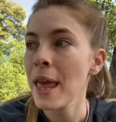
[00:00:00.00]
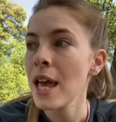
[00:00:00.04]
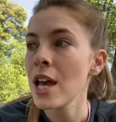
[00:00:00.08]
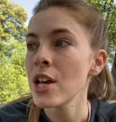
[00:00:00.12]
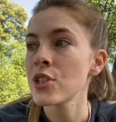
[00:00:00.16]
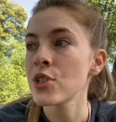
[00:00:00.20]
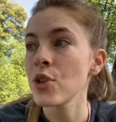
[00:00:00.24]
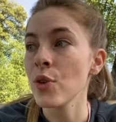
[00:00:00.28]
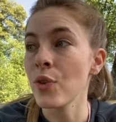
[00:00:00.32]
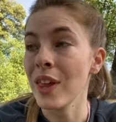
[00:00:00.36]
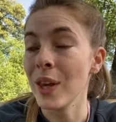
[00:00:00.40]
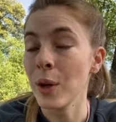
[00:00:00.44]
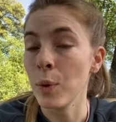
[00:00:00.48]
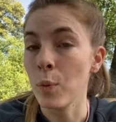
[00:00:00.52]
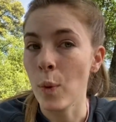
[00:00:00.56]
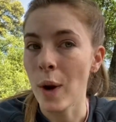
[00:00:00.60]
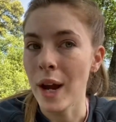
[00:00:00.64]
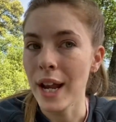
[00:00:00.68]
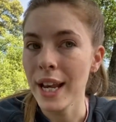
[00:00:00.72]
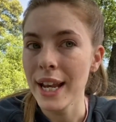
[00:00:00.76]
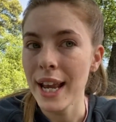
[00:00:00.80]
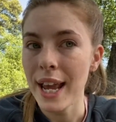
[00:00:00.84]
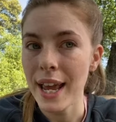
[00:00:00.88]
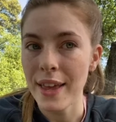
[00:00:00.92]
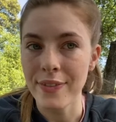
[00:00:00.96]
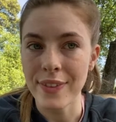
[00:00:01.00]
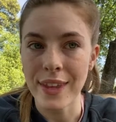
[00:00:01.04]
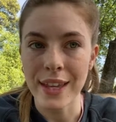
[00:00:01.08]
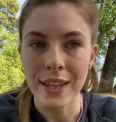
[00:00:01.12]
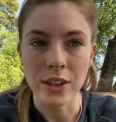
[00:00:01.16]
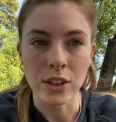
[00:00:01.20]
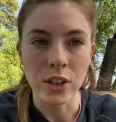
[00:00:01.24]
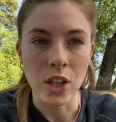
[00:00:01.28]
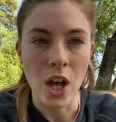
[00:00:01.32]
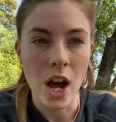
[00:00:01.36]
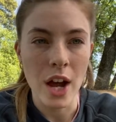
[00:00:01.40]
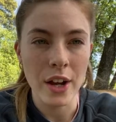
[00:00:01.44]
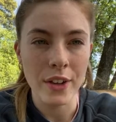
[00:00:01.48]
So they went and they
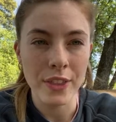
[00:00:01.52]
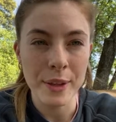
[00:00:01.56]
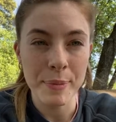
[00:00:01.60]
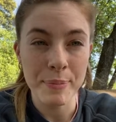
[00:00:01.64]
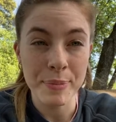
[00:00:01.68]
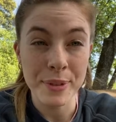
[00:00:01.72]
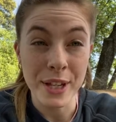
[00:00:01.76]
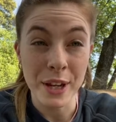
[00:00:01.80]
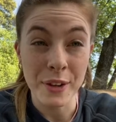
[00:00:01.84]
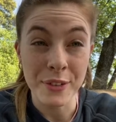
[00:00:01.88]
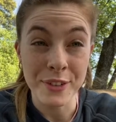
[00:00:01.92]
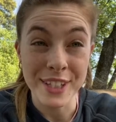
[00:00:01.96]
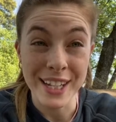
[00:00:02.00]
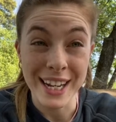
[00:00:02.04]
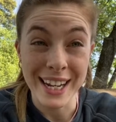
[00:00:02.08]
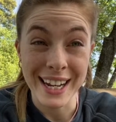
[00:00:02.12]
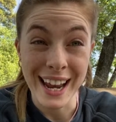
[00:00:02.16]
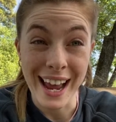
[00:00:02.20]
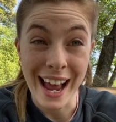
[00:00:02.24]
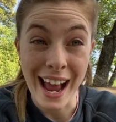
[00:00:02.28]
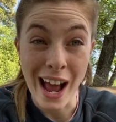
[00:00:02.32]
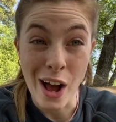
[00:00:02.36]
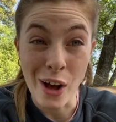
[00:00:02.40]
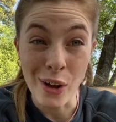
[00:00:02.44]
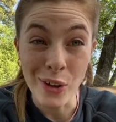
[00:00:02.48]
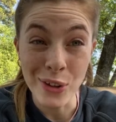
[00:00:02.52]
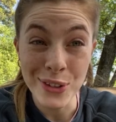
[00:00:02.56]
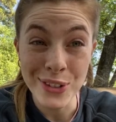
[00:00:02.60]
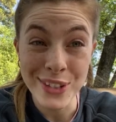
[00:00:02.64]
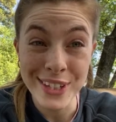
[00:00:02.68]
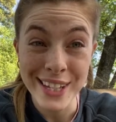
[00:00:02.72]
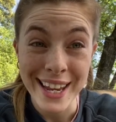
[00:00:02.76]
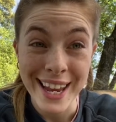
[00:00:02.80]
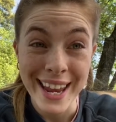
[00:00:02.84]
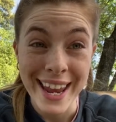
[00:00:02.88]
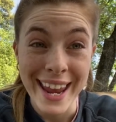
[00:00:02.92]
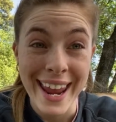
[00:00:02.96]
locked themselves in a house,